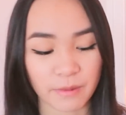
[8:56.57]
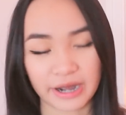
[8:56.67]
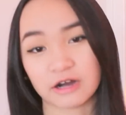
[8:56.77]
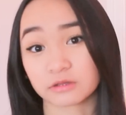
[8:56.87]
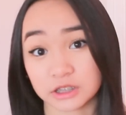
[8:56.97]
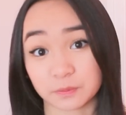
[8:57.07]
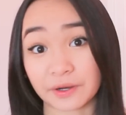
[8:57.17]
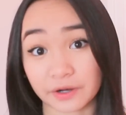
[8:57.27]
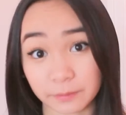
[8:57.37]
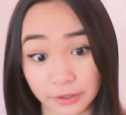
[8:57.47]
but I know it says
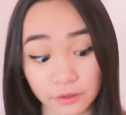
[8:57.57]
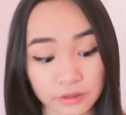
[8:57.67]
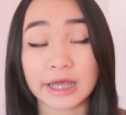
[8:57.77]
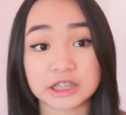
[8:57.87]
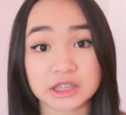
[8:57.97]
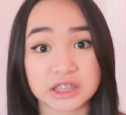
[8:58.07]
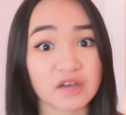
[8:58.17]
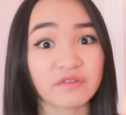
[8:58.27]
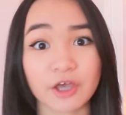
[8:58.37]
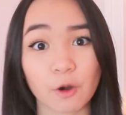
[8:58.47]
berry milk. It's
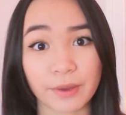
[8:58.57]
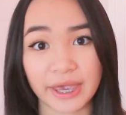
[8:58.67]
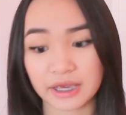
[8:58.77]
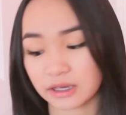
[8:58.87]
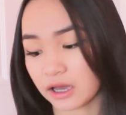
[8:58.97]
definitely opaque.